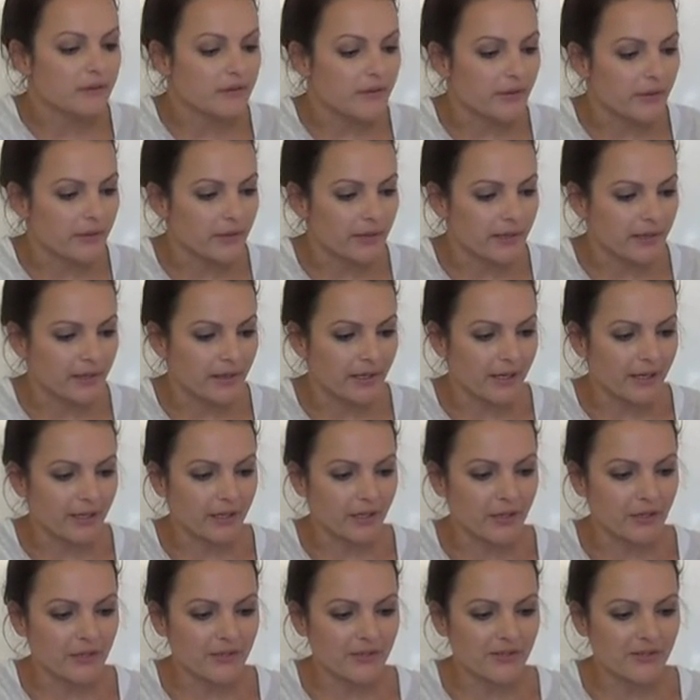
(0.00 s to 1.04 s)
So in that
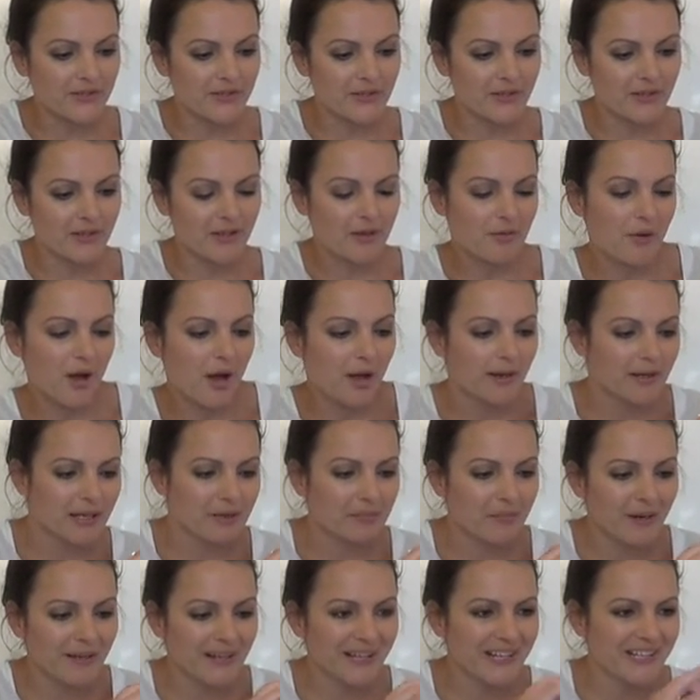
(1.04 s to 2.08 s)
goes,
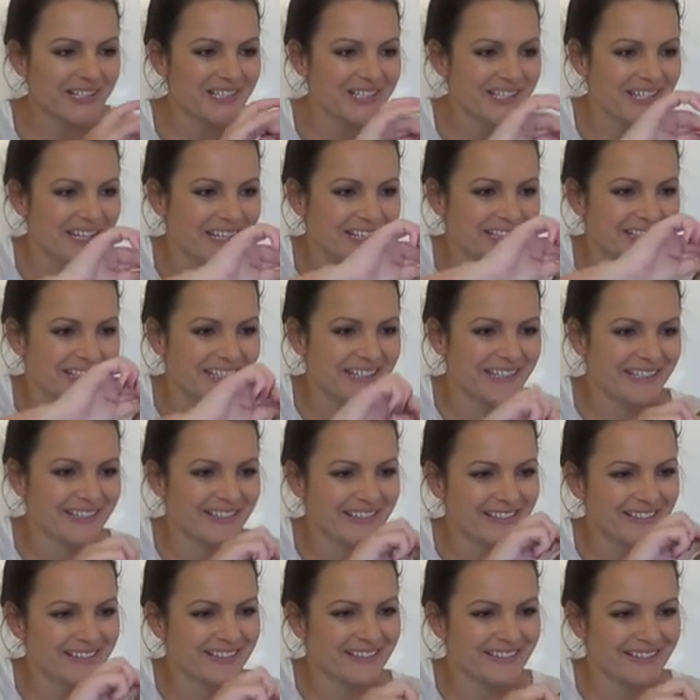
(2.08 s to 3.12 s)
hugging my KitchenAid
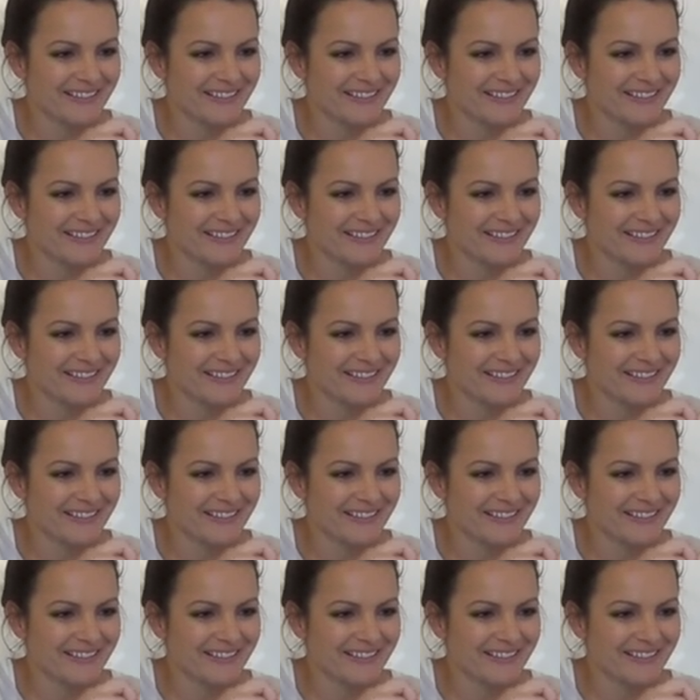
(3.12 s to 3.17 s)
here.